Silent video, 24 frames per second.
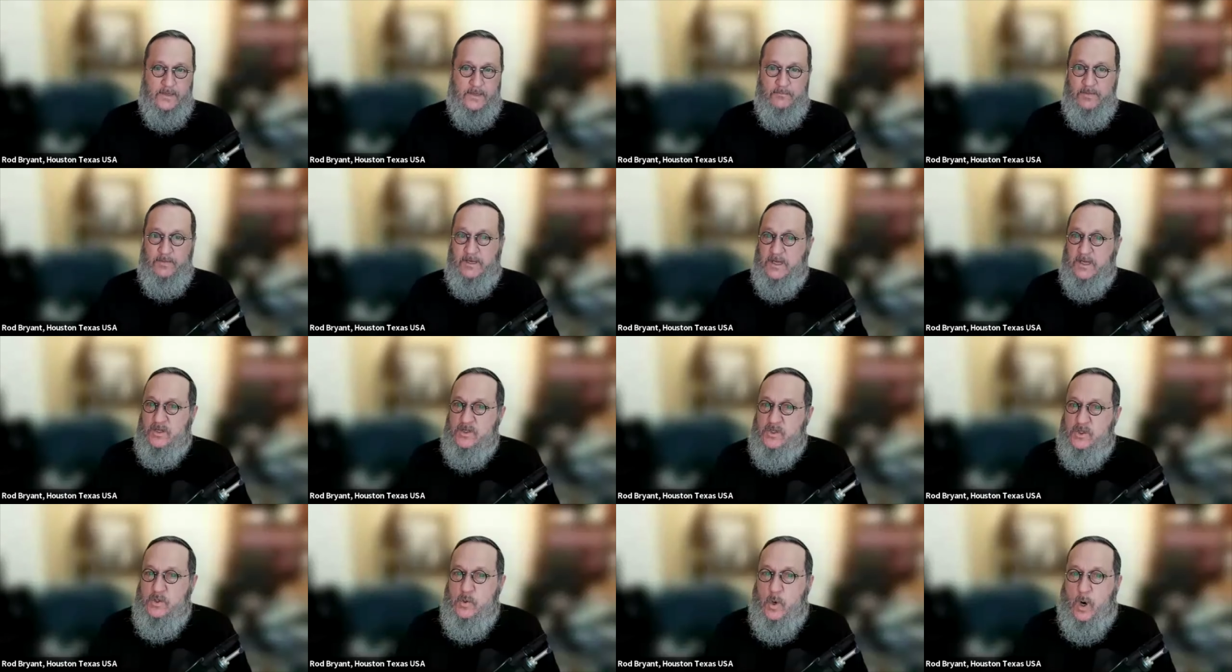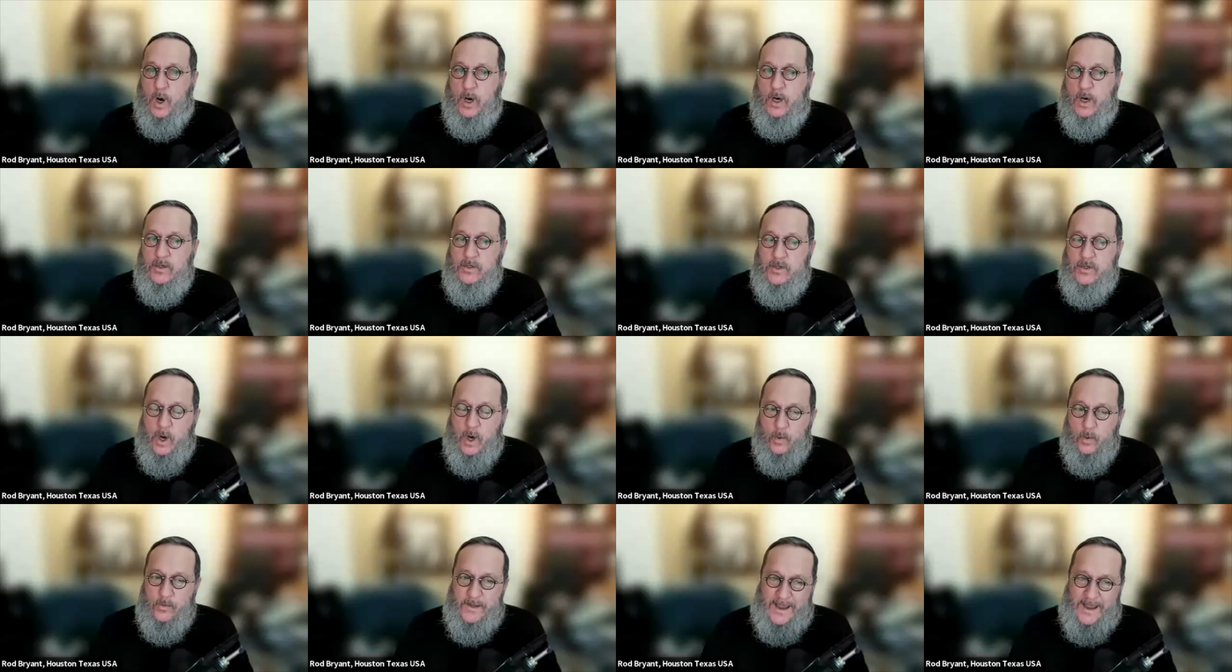because you are
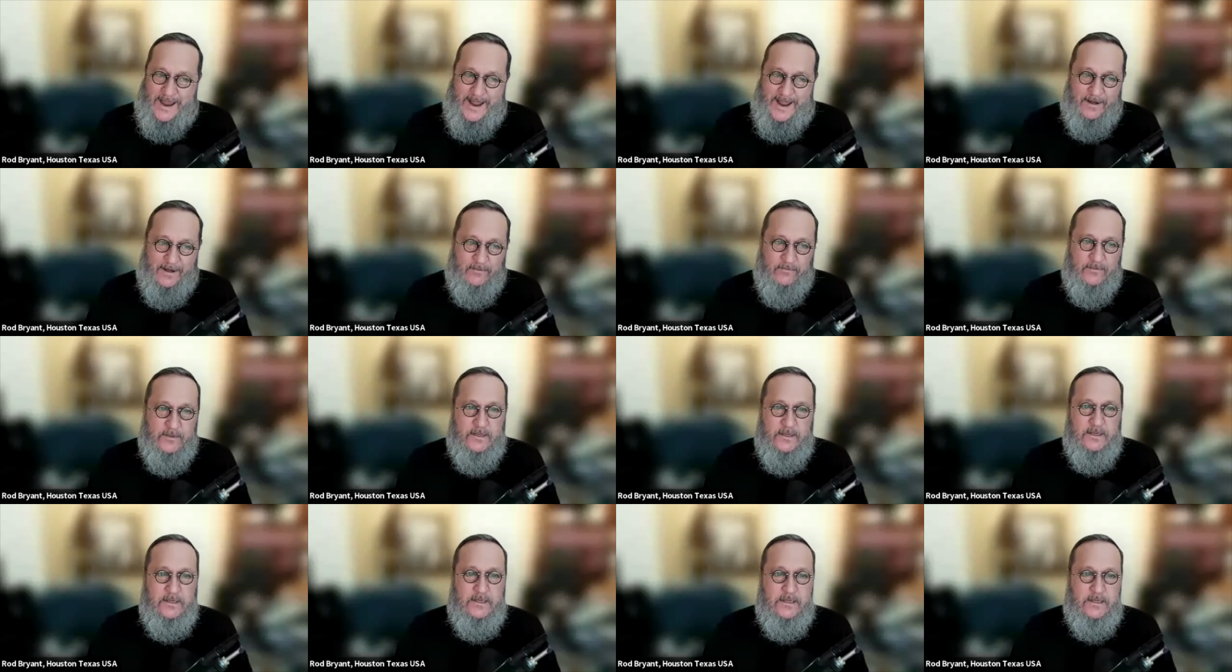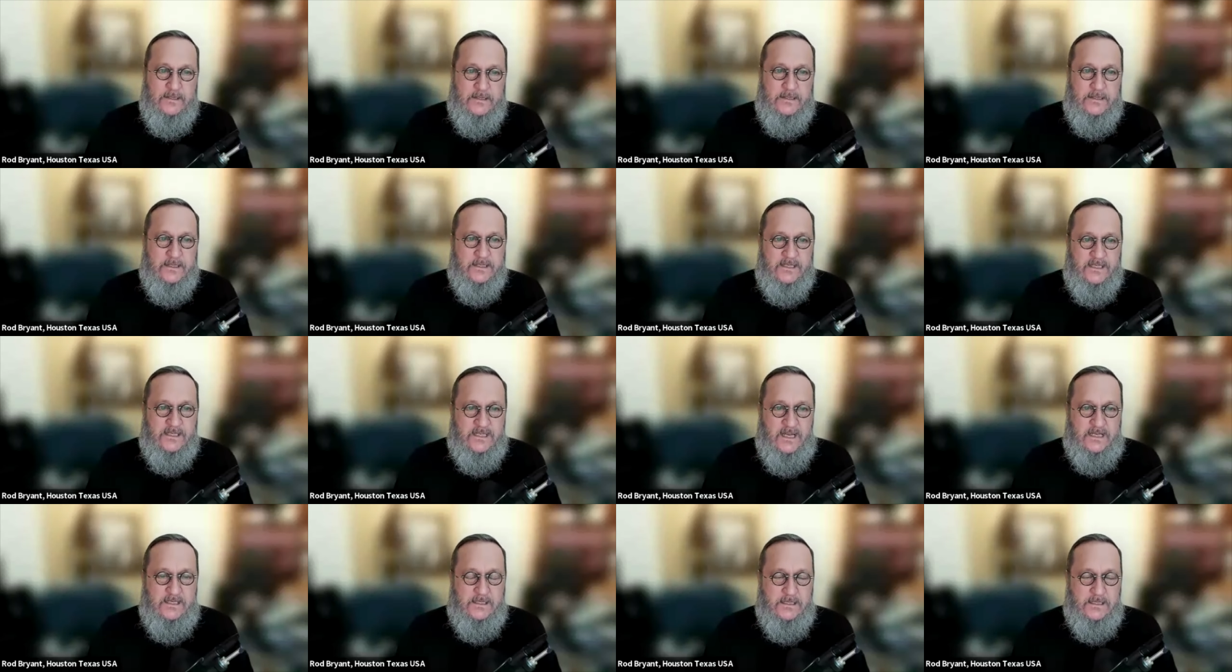don't have the
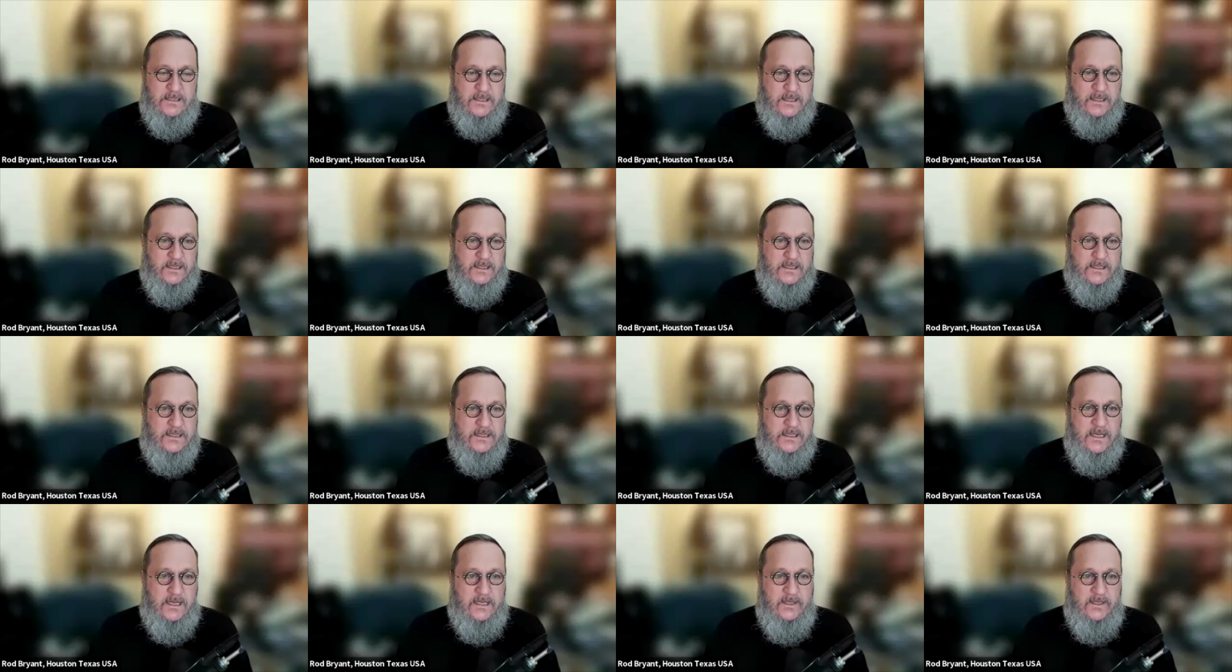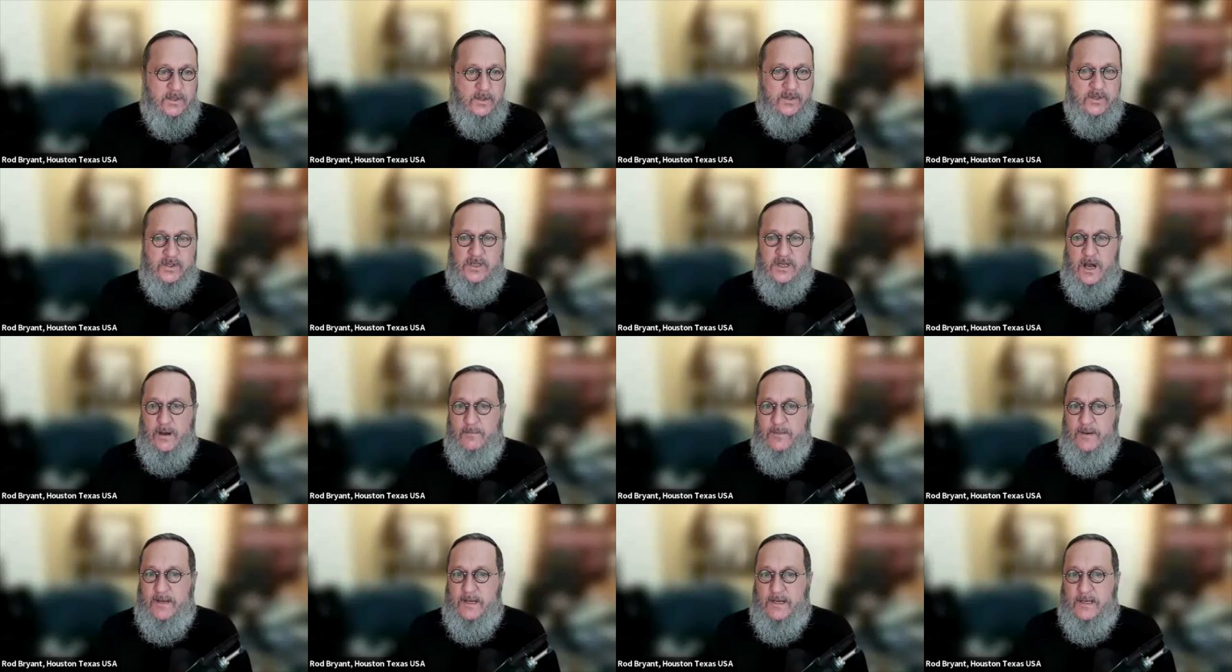sustenance in your
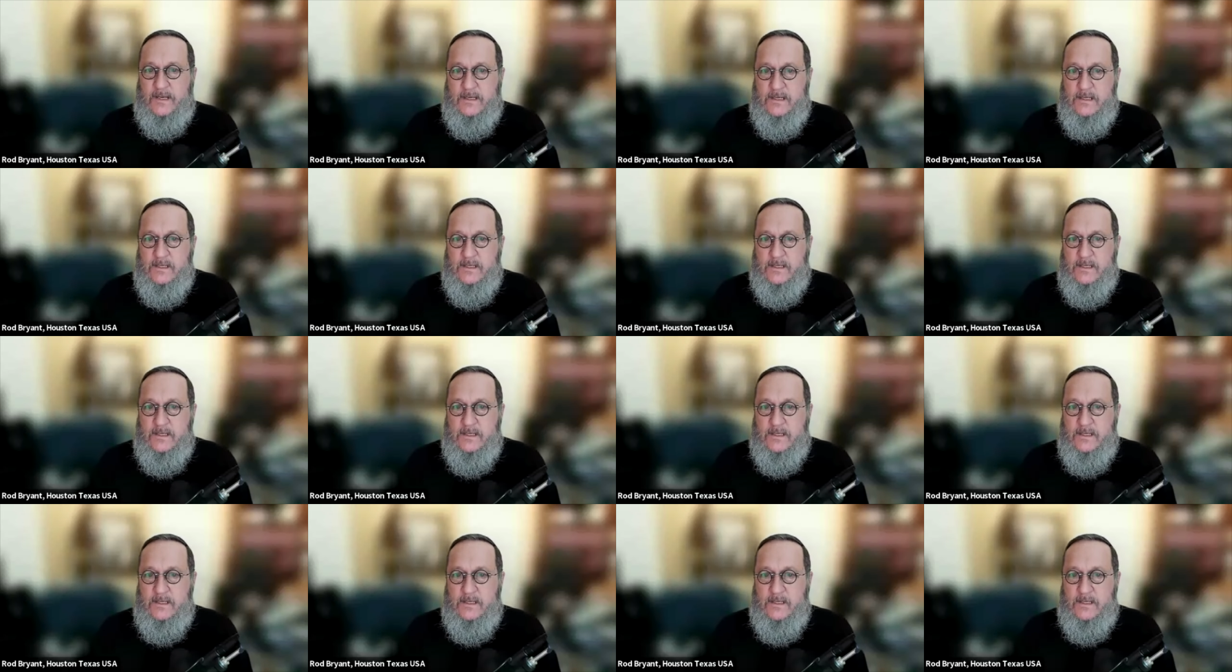stomach